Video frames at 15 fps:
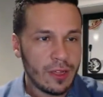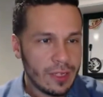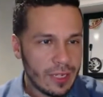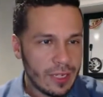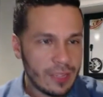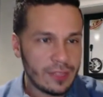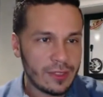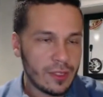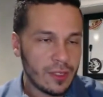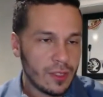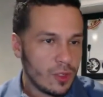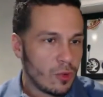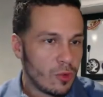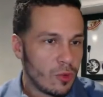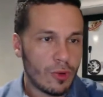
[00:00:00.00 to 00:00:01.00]
Nice,
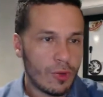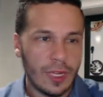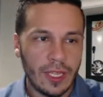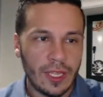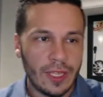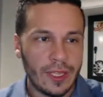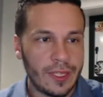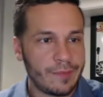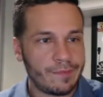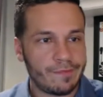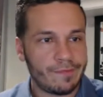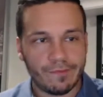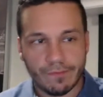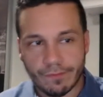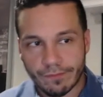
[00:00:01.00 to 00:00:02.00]
pretty
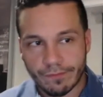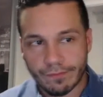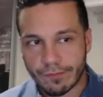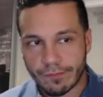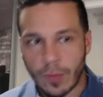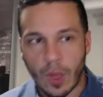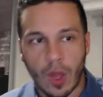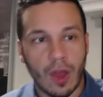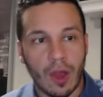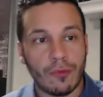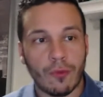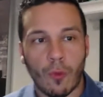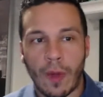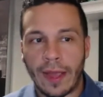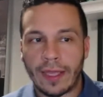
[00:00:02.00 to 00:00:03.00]

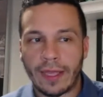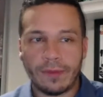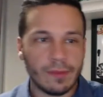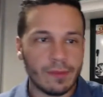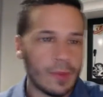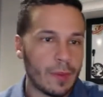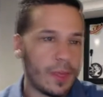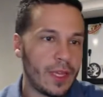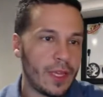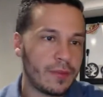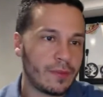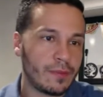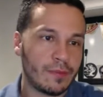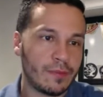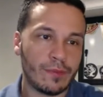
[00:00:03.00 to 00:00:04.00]
off-white, I
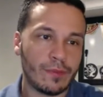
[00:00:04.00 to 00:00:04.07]
mean,